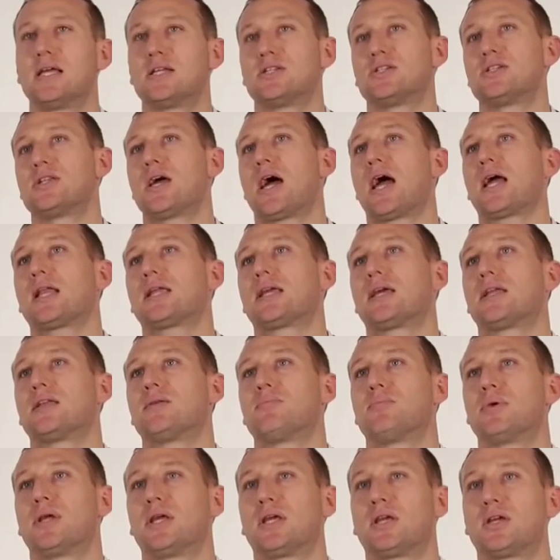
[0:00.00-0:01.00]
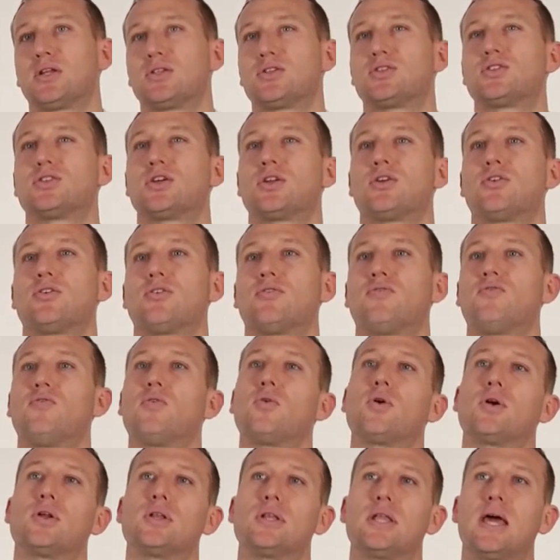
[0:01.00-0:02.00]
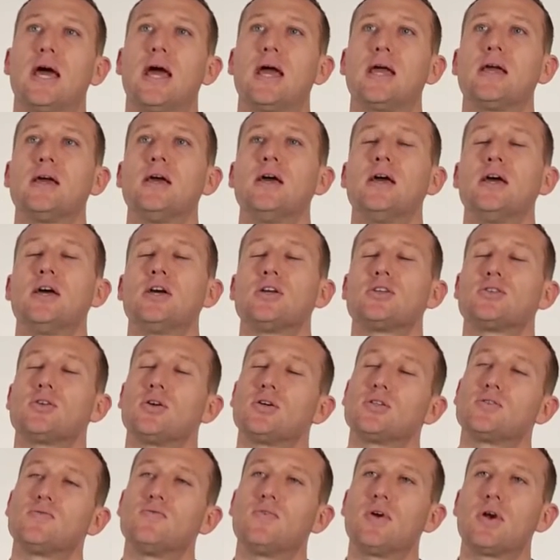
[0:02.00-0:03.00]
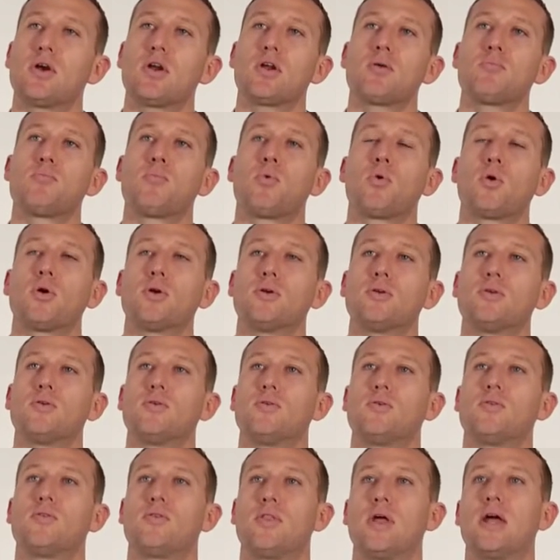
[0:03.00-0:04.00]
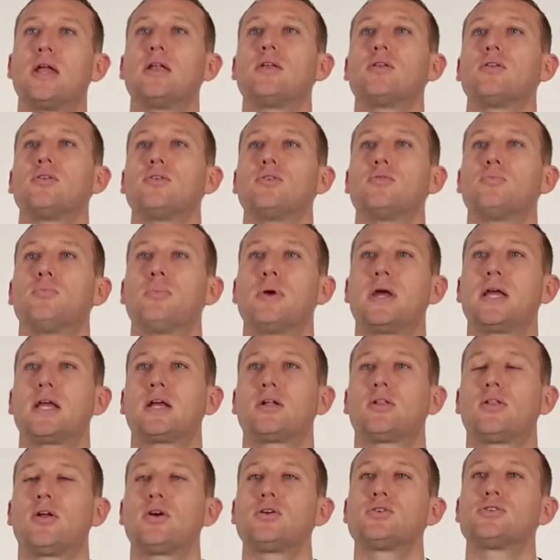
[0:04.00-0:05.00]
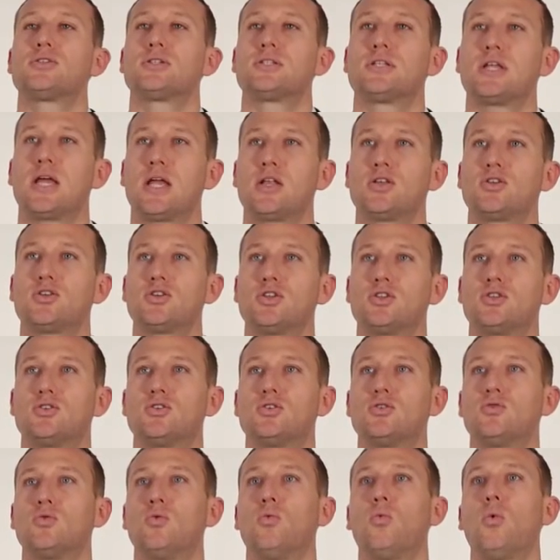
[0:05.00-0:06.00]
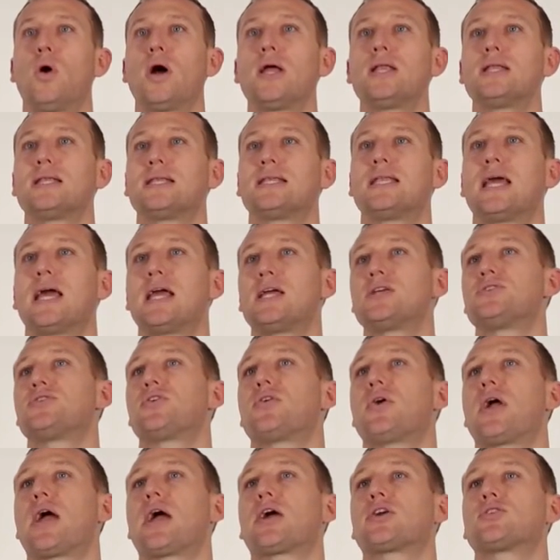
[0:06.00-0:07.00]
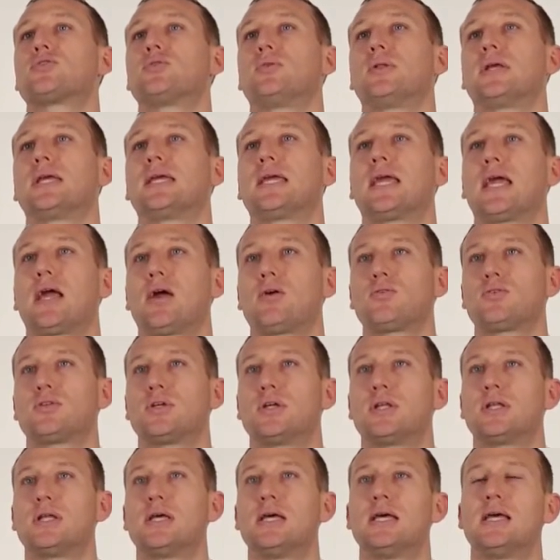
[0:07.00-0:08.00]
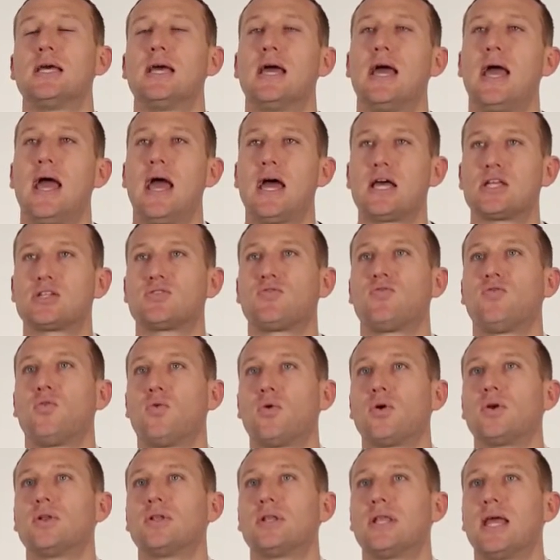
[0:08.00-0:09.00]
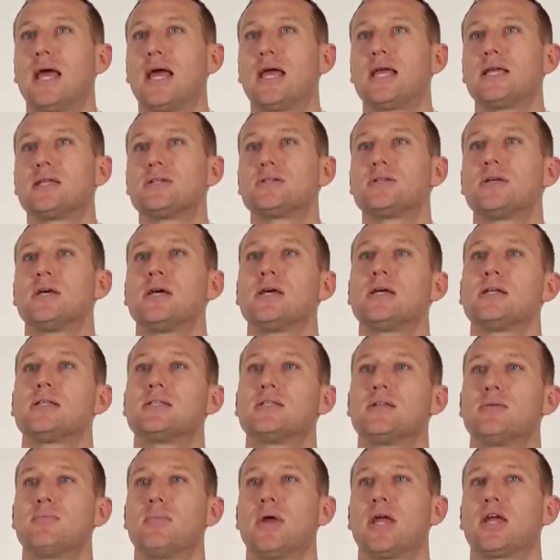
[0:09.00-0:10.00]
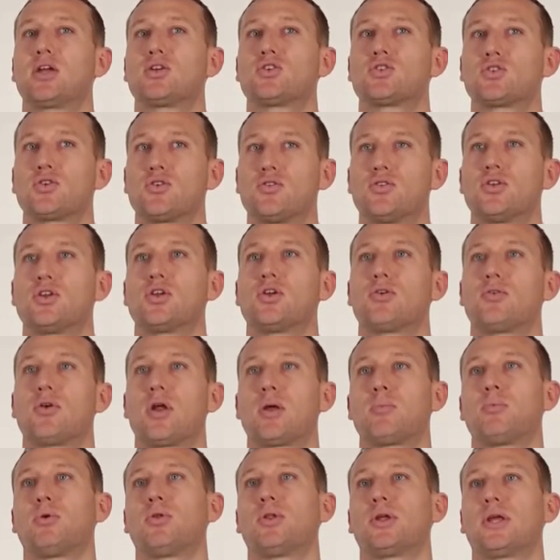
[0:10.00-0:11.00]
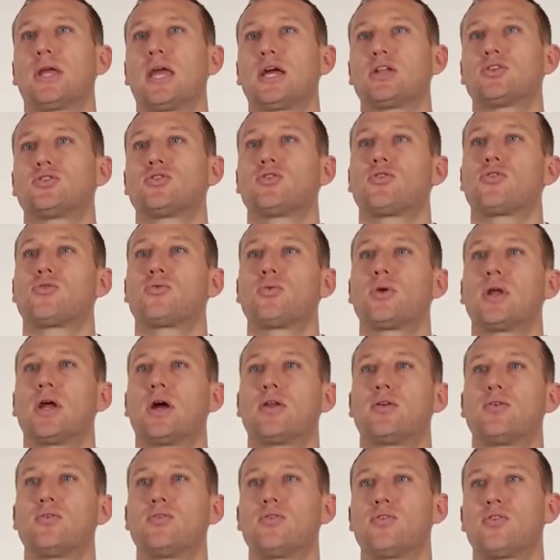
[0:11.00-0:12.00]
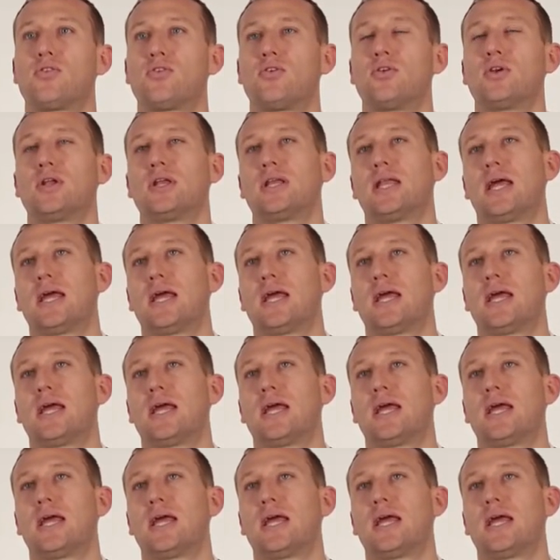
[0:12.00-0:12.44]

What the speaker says: is not going to be considered a foreign day. So it's very important that you pay close attention to what days are actually counted as foreign days to make sure that you're able to get your 330